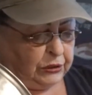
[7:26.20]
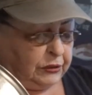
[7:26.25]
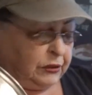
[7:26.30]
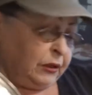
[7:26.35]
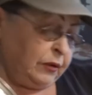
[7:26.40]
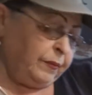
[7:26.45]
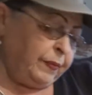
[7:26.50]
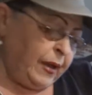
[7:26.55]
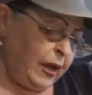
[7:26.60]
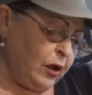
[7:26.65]

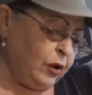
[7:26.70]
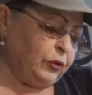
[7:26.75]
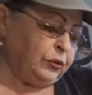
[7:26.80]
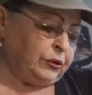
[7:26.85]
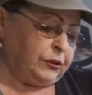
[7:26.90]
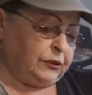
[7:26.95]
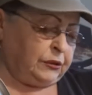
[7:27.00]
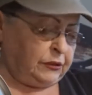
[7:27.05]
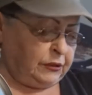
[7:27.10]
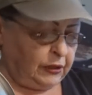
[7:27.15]
about
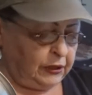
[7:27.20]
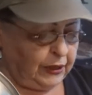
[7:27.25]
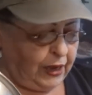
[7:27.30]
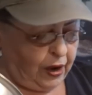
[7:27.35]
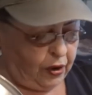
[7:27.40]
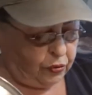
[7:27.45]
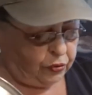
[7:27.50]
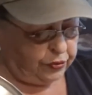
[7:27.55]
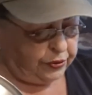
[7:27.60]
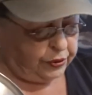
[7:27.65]
an
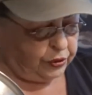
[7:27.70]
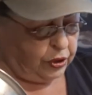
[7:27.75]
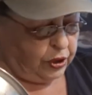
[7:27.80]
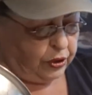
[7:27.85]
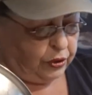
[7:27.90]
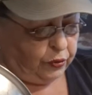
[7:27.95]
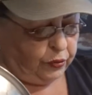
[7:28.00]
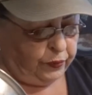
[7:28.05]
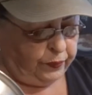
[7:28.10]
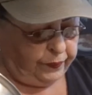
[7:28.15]
hour
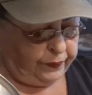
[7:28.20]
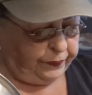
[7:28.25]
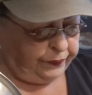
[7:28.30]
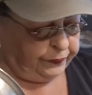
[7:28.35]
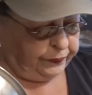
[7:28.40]
ago